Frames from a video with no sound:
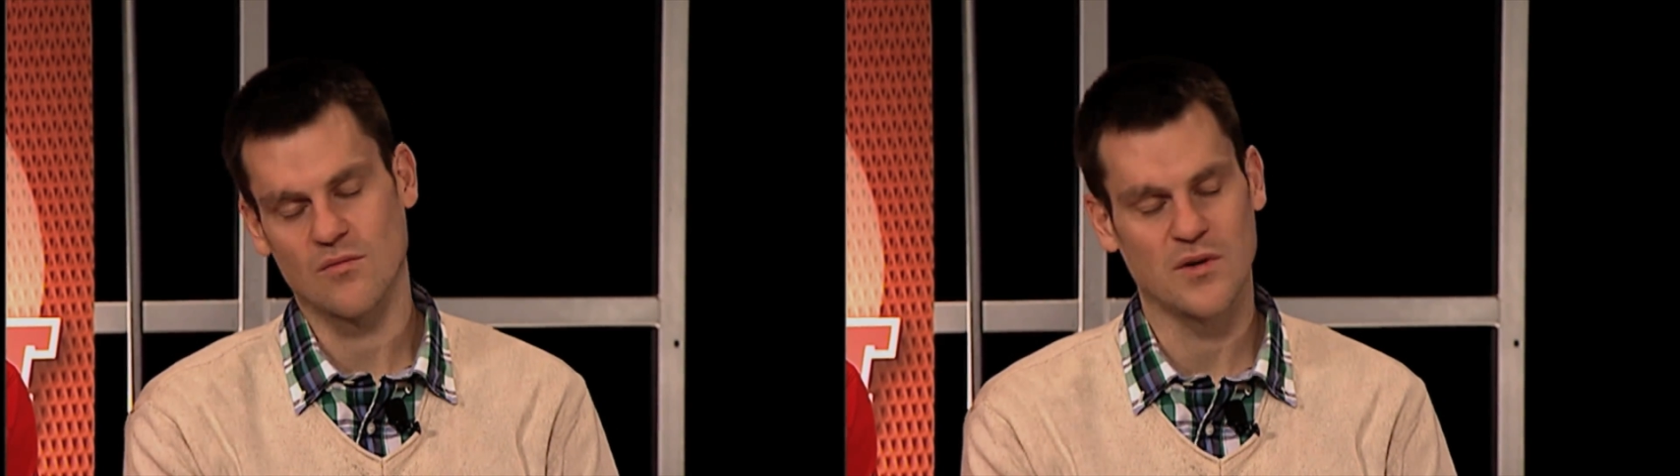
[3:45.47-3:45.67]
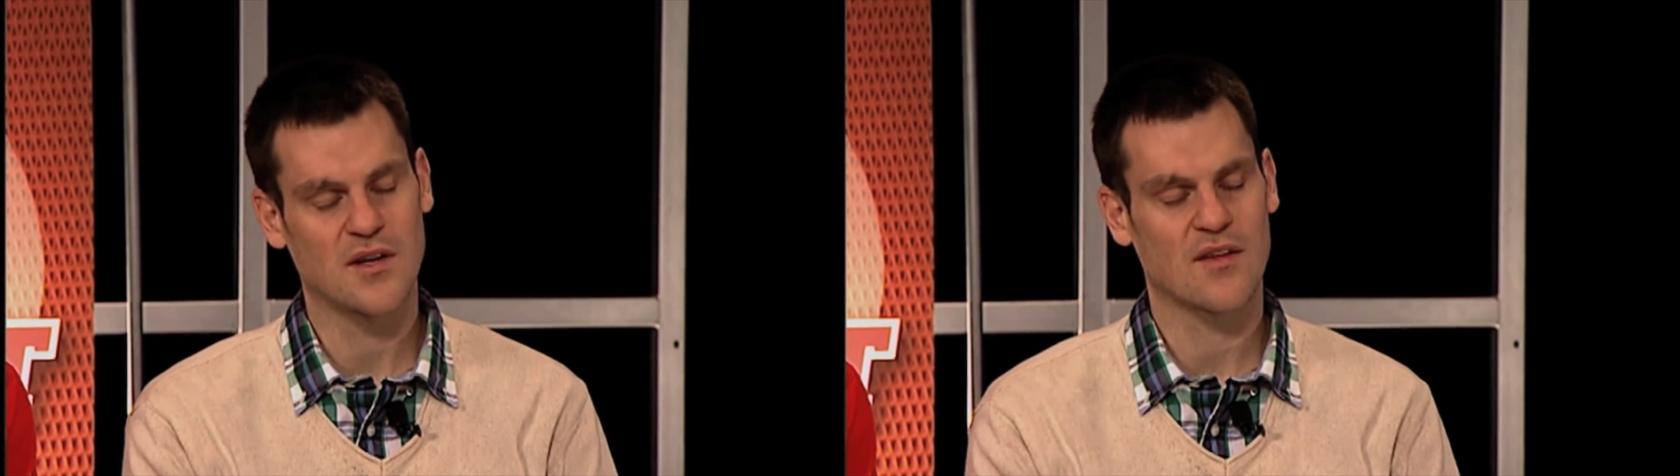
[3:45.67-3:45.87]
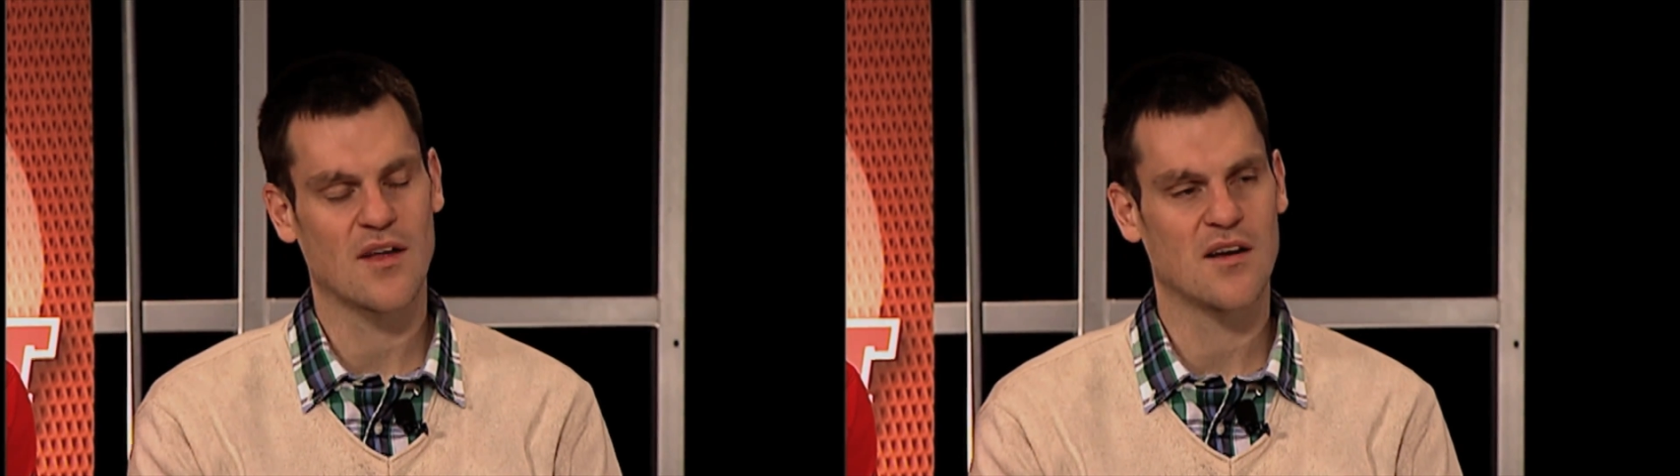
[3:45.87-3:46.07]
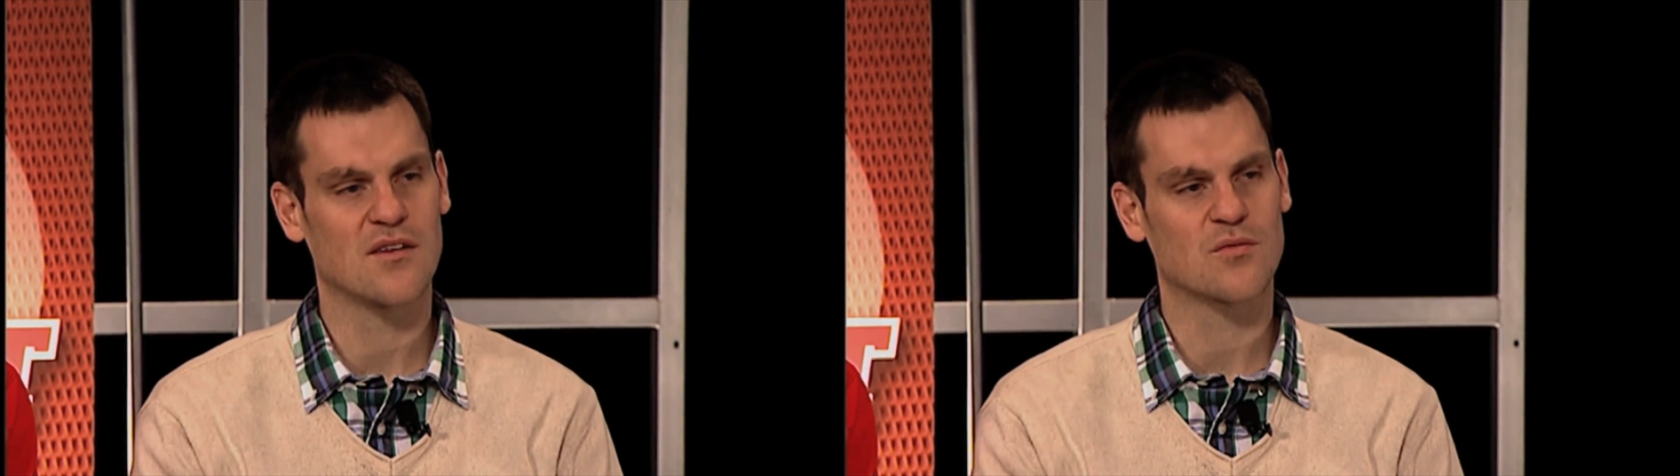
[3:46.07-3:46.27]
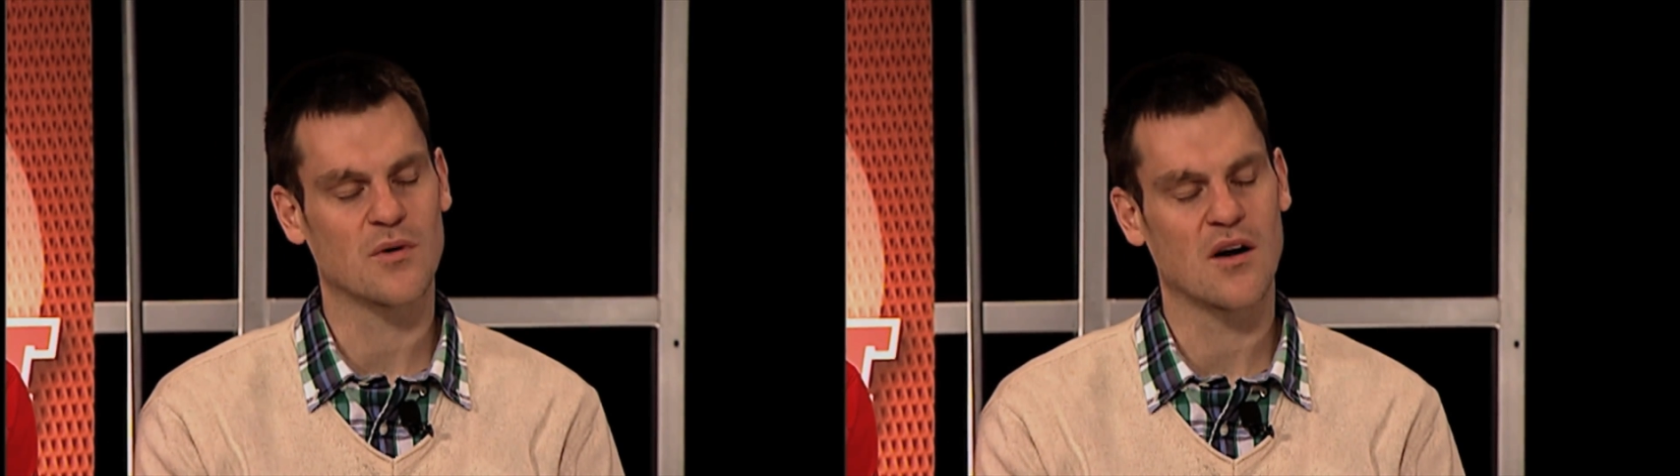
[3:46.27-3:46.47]
we take that
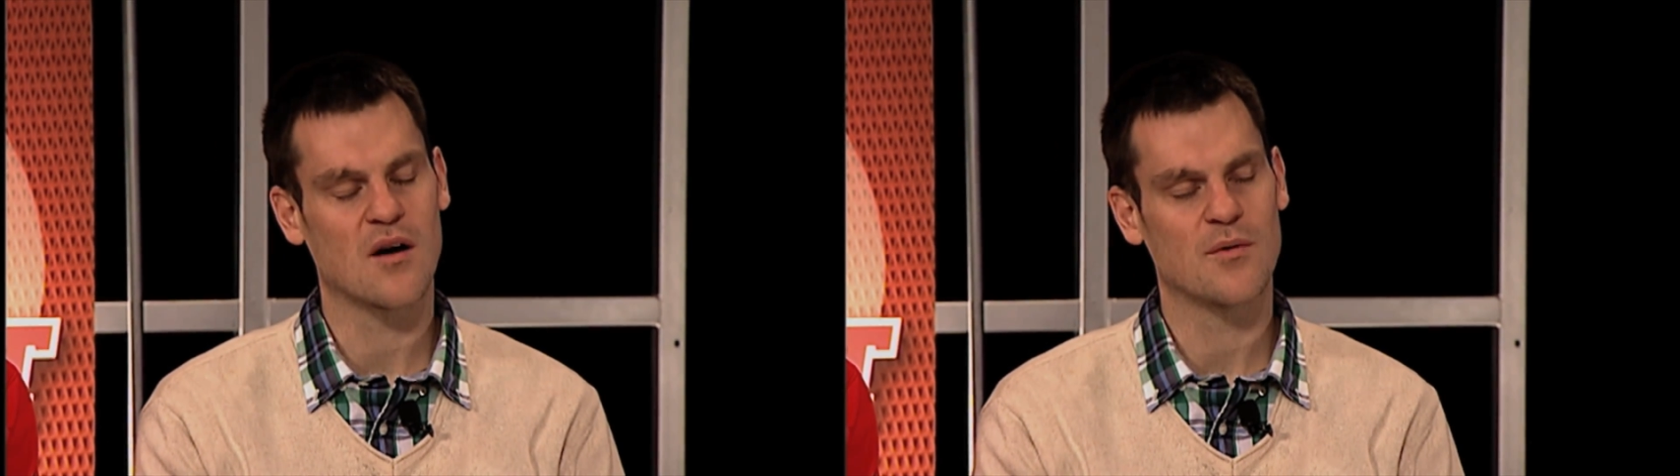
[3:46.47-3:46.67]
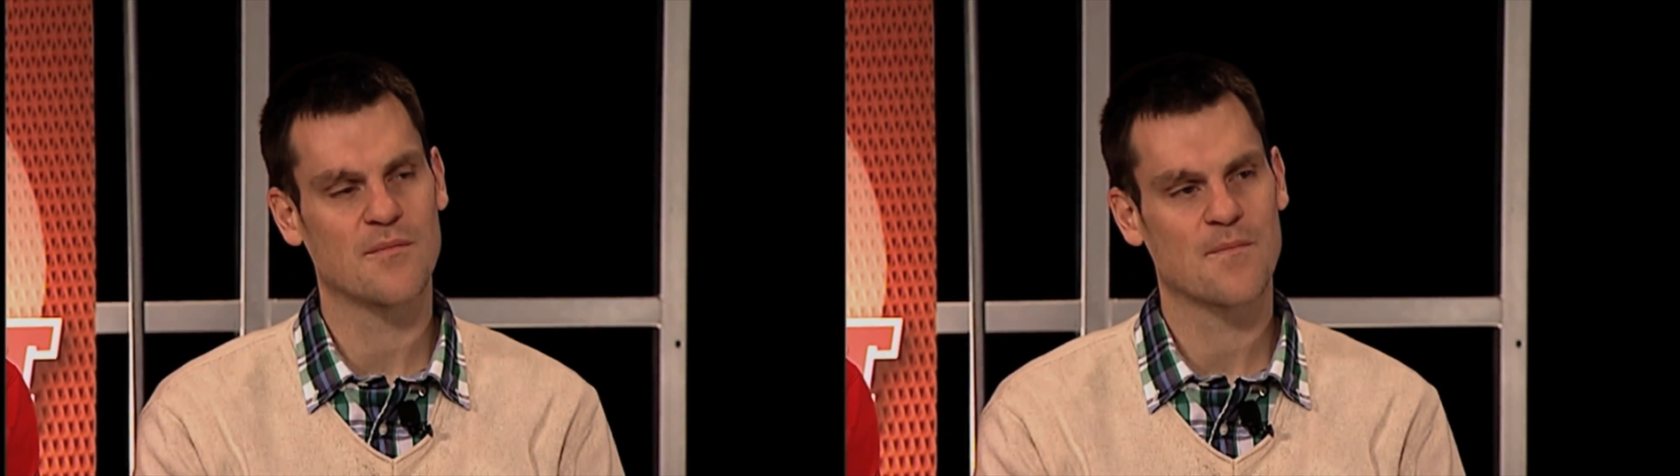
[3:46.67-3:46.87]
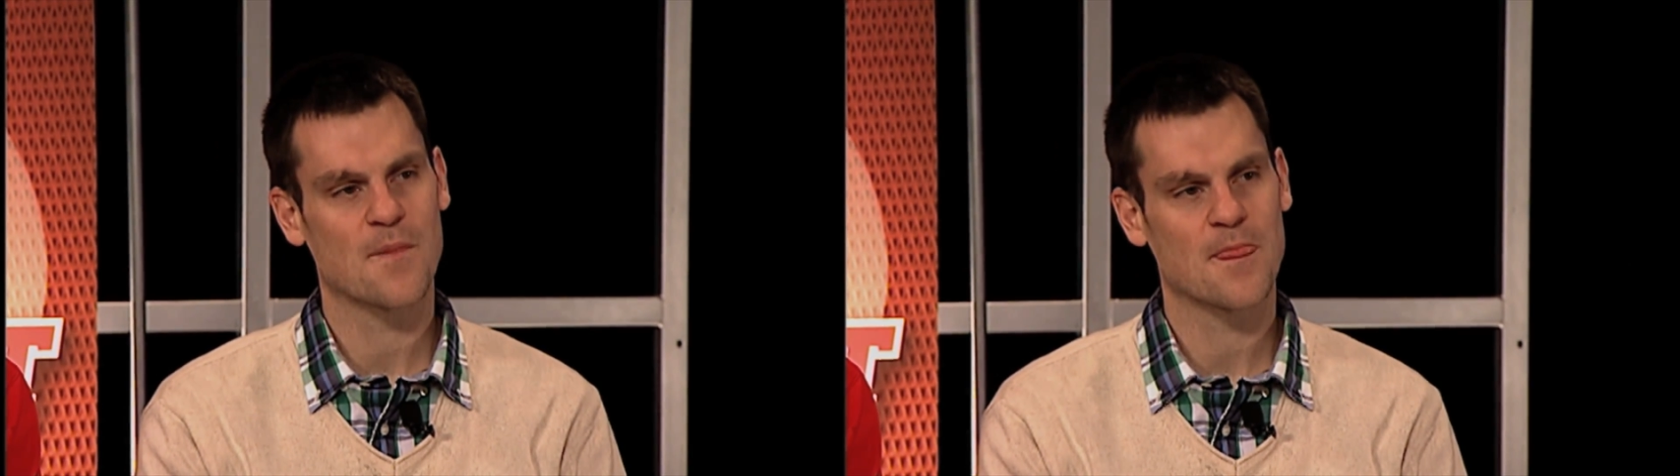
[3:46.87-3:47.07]
into Spring Arbor.